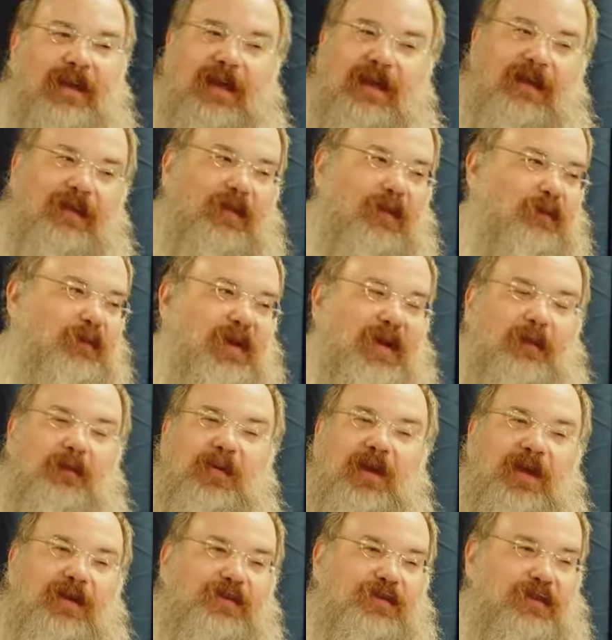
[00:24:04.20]
getting the big
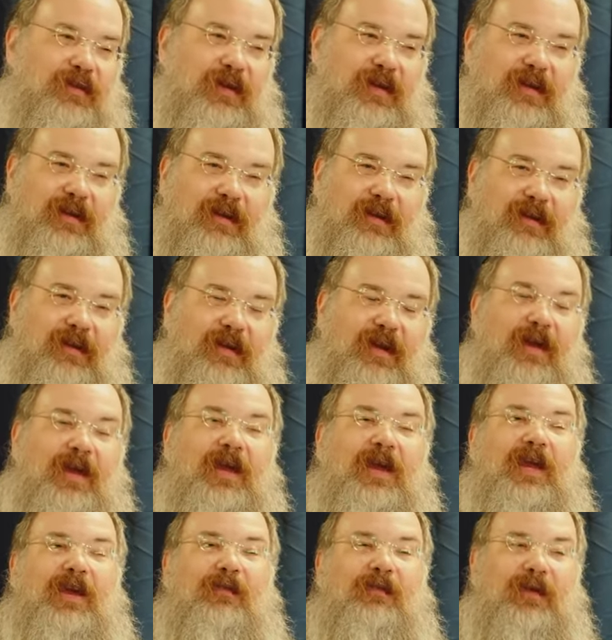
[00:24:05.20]
picture here.
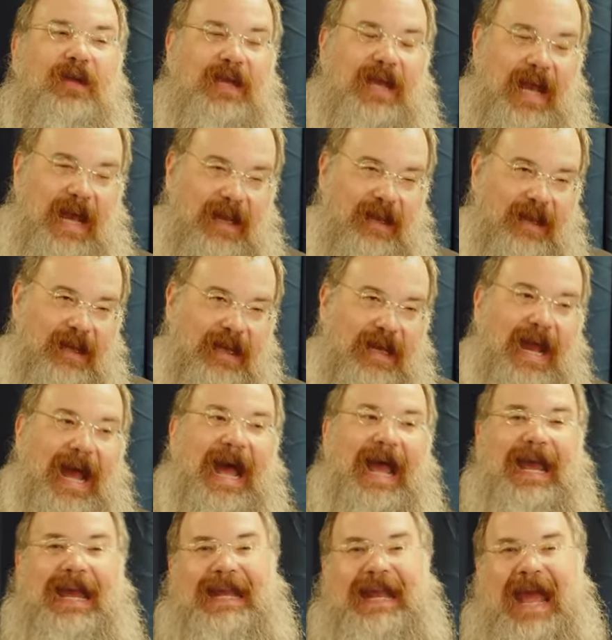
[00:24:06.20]
In reality,
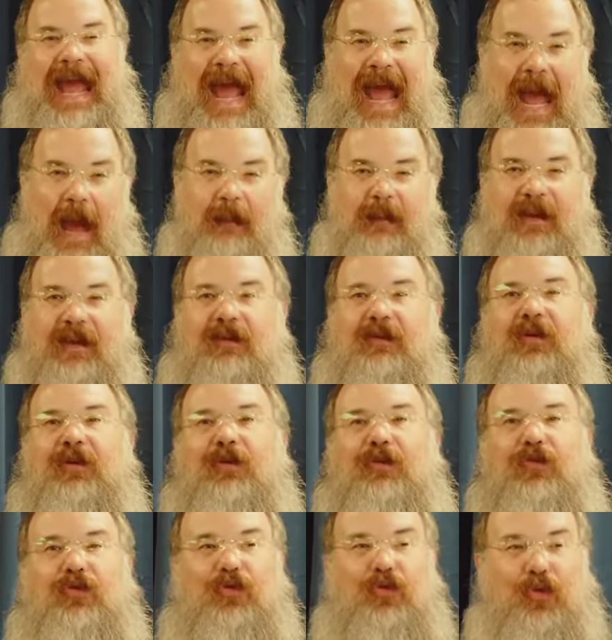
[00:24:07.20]
I inhabit
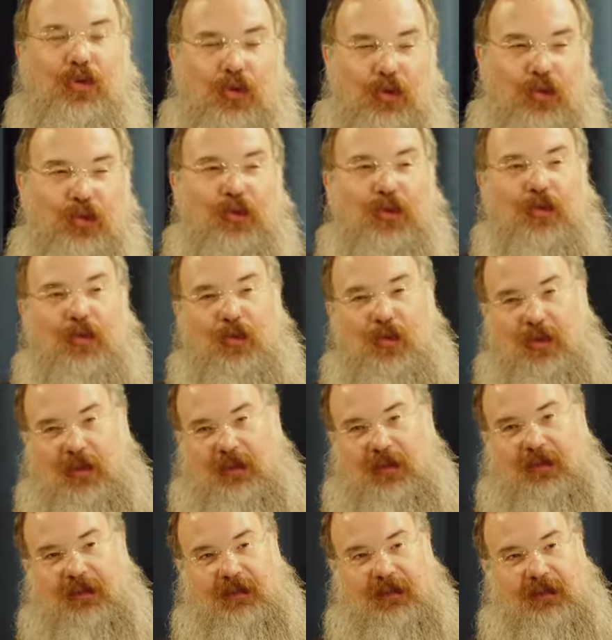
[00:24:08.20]
two
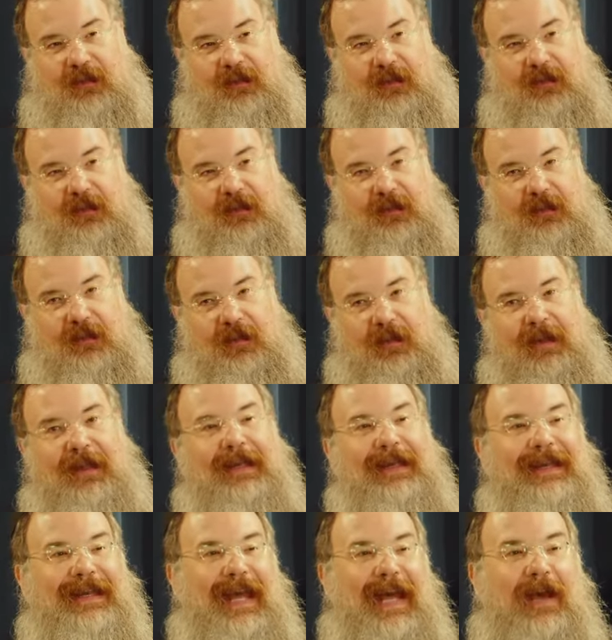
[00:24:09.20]
worlds.
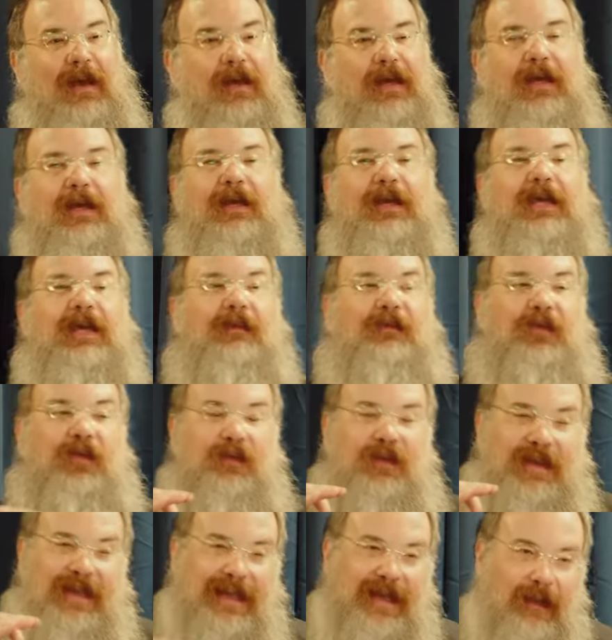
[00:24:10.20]
Not if you
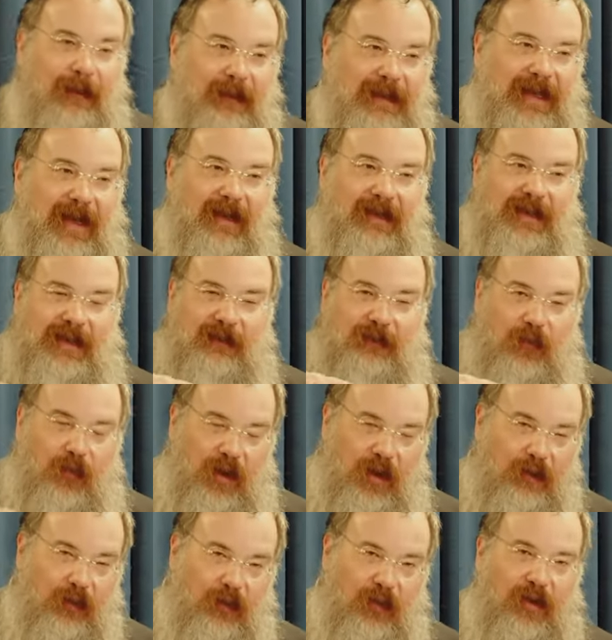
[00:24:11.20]
kill me, I'll leave
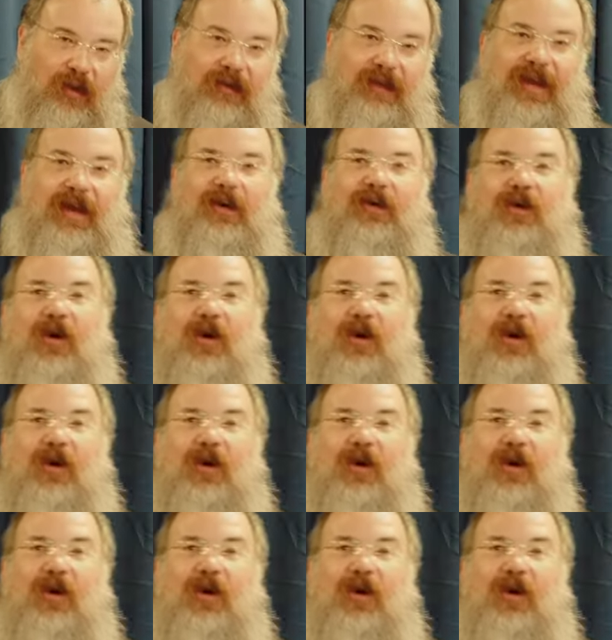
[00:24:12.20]
one world and I'll